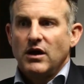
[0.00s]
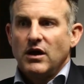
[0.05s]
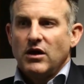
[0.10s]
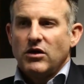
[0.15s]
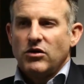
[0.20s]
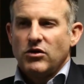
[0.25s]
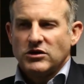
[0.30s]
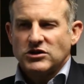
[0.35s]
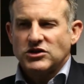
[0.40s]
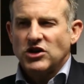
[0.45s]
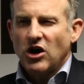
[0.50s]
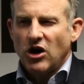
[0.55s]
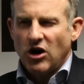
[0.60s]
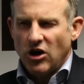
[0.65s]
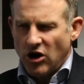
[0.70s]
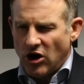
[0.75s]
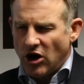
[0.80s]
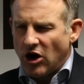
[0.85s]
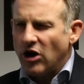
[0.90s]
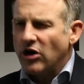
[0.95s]
Those are
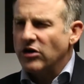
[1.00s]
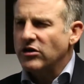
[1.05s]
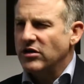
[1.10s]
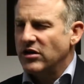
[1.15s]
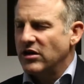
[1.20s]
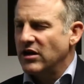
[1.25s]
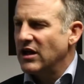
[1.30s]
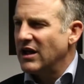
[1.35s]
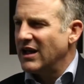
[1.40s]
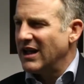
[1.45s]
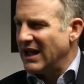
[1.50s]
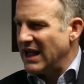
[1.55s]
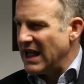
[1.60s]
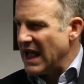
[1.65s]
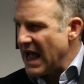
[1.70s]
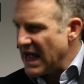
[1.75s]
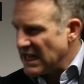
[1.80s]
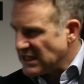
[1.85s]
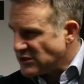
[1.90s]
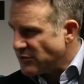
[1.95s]
hard
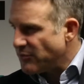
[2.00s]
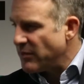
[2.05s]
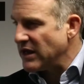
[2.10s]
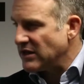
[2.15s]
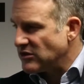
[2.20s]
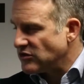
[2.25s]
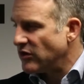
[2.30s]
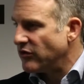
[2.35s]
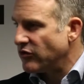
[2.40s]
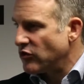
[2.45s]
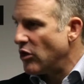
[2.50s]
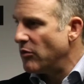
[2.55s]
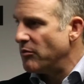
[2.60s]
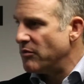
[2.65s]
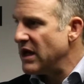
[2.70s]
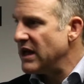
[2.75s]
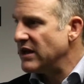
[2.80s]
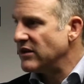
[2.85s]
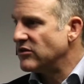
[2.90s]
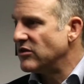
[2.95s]
aspects of
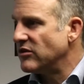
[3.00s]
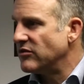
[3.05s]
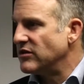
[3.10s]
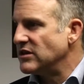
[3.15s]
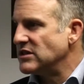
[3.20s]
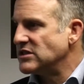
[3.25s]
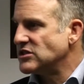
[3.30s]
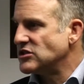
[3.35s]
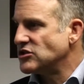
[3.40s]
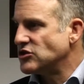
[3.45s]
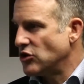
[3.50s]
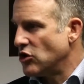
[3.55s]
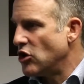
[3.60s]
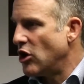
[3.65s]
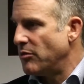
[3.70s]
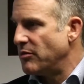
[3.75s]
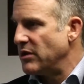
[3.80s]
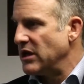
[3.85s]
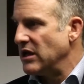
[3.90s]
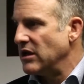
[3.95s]
competitiveness to
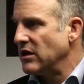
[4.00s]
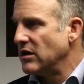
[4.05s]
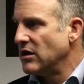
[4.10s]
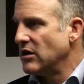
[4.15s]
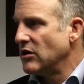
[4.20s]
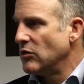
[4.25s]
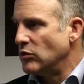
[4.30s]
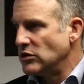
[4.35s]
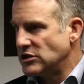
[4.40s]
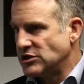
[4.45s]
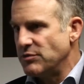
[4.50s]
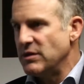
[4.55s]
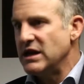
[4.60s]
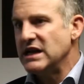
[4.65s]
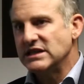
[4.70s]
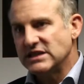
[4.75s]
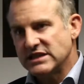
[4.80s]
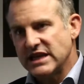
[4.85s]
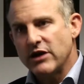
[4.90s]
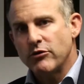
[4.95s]
copy, which
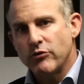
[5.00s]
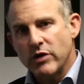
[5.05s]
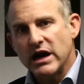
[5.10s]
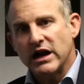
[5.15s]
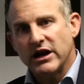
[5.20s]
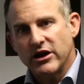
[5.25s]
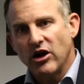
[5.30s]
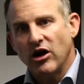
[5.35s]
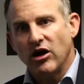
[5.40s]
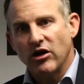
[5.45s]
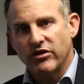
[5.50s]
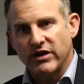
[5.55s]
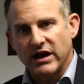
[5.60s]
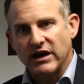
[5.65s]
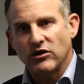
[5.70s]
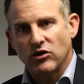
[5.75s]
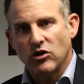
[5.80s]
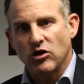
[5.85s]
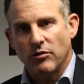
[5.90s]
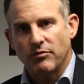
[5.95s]
means they really are
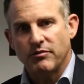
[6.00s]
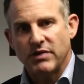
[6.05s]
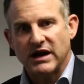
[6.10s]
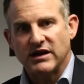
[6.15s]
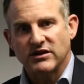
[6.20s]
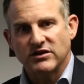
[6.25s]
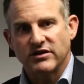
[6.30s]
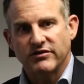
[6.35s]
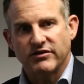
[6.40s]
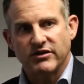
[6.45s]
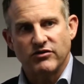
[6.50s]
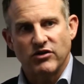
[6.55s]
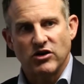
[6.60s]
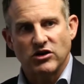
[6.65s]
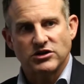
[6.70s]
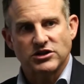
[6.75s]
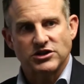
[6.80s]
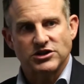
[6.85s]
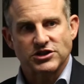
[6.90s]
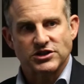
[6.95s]
then competitive
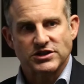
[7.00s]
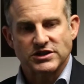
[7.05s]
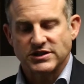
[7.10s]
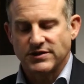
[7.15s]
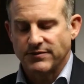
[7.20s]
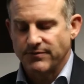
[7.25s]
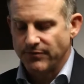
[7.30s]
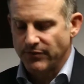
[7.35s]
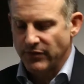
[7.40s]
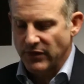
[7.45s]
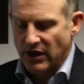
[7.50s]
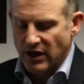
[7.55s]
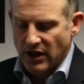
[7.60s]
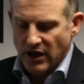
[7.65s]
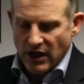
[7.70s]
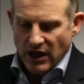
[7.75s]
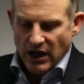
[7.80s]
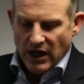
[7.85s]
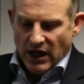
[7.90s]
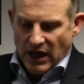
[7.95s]
advantages.
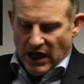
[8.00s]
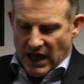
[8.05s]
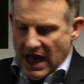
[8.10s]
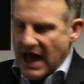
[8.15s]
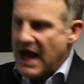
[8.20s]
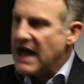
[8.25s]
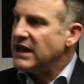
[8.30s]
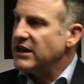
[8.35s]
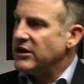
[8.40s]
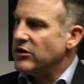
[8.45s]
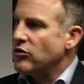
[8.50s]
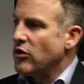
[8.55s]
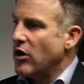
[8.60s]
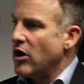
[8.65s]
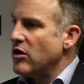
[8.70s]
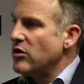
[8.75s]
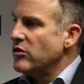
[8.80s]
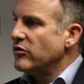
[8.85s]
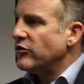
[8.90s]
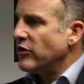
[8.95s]
Andy
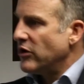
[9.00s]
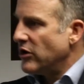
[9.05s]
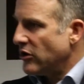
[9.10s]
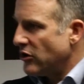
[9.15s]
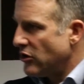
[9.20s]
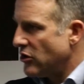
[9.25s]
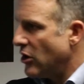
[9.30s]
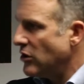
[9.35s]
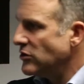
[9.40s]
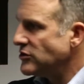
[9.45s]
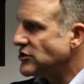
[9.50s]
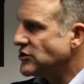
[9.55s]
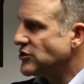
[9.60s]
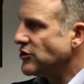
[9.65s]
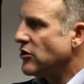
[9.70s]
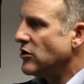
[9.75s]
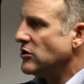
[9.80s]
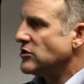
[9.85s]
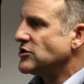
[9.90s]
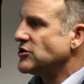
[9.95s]
Grove goes to
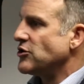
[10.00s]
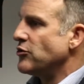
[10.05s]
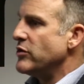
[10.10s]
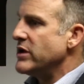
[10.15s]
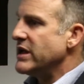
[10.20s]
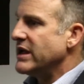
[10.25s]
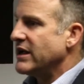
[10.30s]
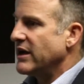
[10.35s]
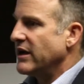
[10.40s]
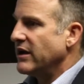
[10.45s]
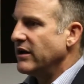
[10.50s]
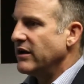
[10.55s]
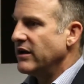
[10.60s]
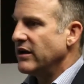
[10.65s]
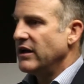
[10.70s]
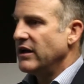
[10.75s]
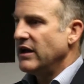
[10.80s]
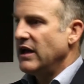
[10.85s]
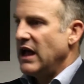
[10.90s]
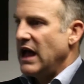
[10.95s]
Costa Rica
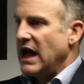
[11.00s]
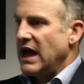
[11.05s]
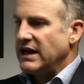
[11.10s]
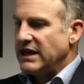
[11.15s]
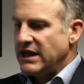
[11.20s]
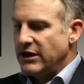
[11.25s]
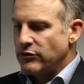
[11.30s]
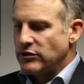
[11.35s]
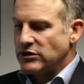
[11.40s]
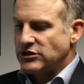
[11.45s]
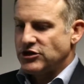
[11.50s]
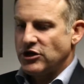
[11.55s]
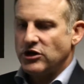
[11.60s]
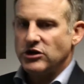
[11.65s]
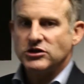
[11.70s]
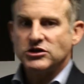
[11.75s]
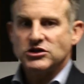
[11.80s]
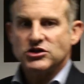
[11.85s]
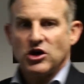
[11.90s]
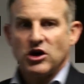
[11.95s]
and he
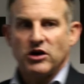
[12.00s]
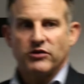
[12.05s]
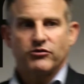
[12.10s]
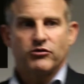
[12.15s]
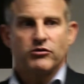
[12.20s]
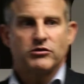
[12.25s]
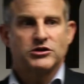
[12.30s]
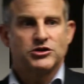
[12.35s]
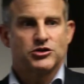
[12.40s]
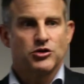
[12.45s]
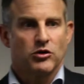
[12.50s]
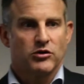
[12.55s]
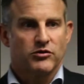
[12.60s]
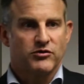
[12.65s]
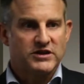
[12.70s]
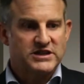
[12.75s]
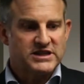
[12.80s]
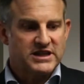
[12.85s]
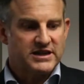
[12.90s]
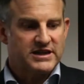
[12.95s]
returns after a short
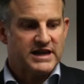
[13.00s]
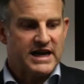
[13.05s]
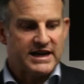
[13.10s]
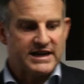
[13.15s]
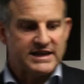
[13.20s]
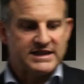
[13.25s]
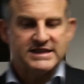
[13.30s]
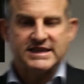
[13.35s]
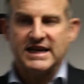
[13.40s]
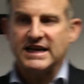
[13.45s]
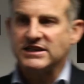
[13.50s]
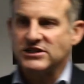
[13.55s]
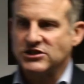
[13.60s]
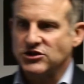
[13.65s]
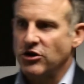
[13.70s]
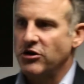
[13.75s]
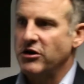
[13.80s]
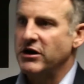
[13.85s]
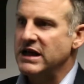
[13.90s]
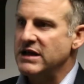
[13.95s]
visit and he sends
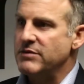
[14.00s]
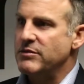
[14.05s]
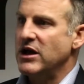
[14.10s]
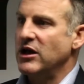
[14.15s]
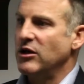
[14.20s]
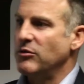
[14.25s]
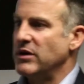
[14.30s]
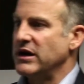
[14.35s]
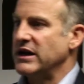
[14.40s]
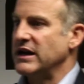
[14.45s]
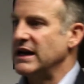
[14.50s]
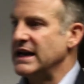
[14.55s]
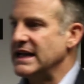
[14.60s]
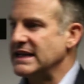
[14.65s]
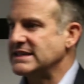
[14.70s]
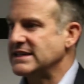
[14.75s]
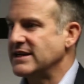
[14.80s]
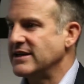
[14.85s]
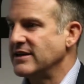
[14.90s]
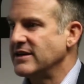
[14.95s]
not an email but a
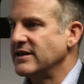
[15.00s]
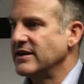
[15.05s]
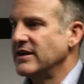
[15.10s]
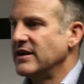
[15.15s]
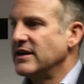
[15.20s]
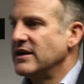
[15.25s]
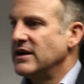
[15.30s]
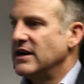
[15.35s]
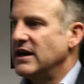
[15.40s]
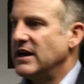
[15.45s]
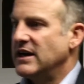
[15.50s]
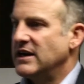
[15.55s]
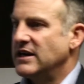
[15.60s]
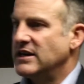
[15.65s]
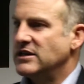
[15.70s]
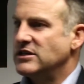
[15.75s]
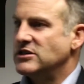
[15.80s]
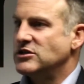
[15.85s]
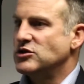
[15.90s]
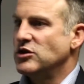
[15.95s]
letter
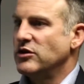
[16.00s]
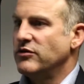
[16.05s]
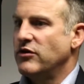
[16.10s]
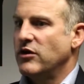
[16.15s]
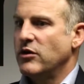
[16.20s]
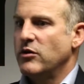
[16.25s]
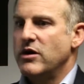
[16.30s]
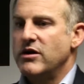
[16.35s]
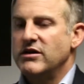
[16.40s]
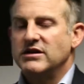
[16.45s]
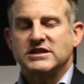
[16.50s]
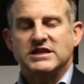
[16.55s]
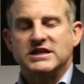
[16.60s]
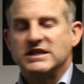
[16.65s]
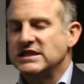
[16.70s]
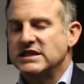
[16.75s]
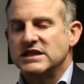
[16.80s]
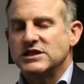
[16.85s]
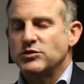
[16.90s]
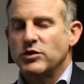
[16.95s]
to Figueres and he
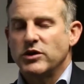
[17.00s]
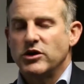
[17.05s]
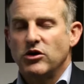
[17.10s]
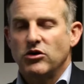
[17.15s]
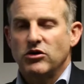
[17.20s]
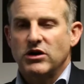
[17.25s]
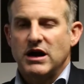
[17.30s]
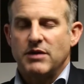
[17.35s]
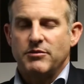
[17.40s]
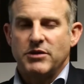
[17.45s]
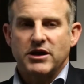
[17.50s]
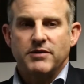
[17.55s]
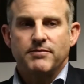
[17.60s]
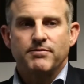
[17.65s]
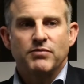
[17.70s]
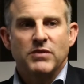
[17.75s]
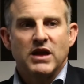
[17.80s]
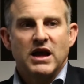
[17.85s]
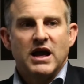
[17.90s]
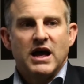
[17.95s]
says, we're not coming.
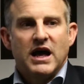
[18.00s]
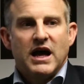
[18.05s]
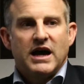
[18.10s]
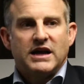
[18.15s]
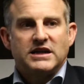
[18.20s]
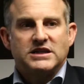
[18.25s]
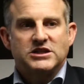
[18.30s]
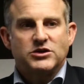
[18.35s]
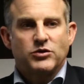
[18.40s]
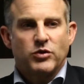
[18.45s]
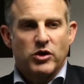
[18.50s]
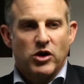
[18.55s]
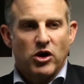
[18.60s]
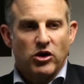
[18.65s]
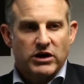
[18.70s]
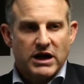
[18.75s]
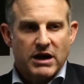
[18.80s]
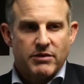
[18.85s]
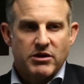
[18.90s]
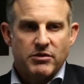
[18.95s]
And he says, we're not
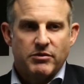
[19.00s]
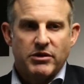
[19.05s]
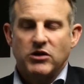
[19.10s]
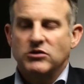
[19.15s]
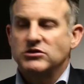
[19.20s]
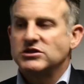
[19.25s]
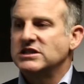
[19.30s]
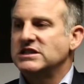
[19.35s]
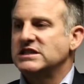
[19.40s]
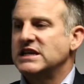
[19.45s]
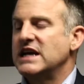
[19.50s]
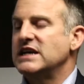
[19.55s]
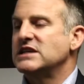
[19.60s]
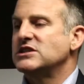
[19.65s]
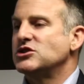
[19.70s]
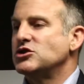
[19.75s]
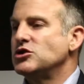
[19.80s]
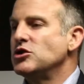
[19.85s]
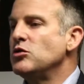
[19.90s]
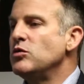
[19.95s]
coming because it takes
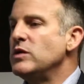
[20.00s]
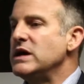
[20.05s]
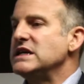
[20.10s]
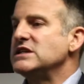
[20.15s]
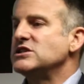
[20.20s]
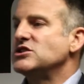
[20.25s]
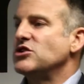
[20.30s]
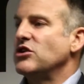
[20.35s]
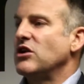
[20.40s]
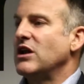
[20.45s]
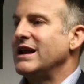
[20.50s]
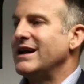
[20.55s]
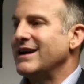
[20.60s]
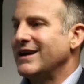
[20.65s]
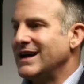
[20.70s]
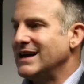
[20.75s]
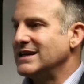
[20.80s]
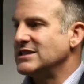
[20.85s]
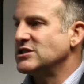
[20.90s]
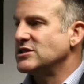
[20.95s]
2 weeks to clear
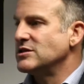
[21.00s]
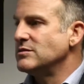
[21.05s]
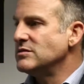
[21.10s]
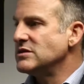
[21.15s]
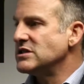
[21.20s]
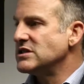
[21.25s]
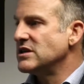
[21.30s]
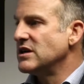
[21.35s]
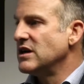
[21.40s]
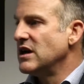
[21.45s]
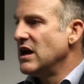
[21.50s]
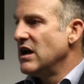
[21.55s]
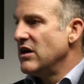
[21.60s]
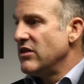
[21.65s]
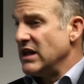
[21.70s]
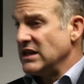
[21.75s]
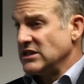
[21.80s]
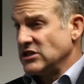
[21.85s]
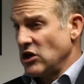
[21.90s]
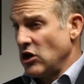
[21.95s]
customs.
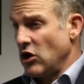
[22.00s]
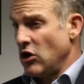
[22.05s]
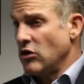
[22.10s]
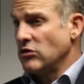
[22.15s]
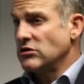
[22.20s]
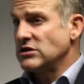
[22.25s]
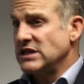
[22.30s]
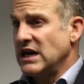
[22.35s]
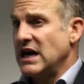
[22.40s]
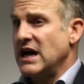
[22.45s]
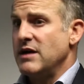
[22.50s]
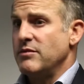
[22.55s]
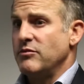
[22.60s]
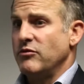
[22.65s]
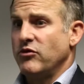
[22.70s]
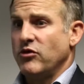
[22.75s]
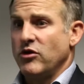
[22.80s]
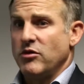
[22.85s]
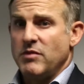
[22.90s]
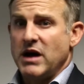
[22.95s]
That's a long time
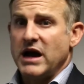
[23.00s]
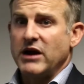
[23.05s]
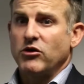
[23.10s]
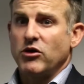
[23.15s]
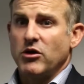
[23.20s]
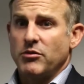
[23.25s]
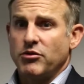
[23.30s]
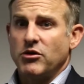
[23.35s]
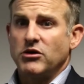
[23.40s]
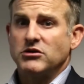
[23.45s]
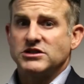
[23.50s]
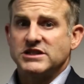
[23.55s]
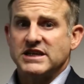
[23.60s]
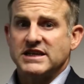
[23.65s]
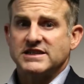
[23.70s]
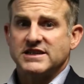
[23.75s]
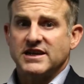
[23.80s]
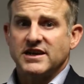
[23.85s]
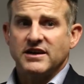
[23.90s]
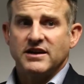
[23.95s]
for a
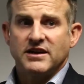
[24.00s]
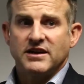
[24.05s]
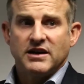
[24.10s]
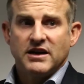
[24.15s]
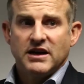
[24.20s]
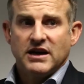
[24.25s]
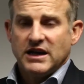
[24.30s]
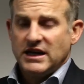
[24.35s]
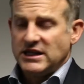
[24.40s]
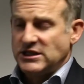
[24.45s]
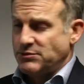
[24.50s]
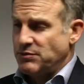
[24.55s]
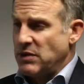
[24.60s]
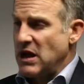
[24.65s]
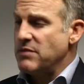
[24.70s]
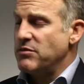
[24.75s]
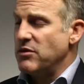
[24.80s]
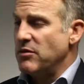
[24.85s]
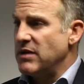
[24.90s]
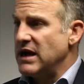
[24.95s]
microprocessor. It's
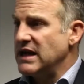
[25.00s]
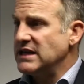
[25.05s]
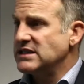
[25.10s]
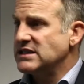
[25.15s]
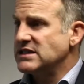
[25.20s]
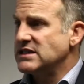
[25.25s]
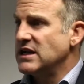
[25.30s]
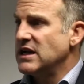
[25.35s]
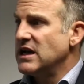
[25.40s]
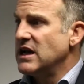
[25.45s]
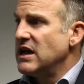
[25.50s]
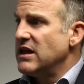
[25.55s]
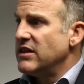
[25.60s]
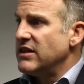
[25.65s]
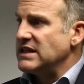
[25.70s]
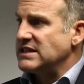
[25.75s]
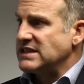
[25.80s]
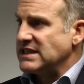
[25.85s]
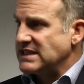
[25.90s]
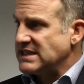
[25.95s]
paper-based.
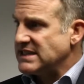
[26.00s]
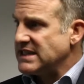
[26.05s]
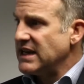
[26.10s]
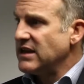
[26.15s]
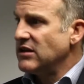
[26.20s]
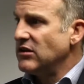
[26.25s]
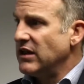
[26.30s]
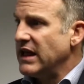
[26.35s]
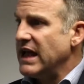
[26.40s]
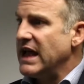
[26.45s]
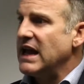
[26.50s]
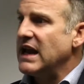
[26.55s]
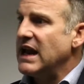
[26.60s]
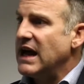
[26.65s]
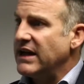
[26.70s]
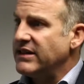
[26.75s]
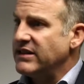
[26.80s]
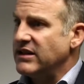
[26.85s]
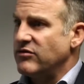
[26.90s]
There's a single airline that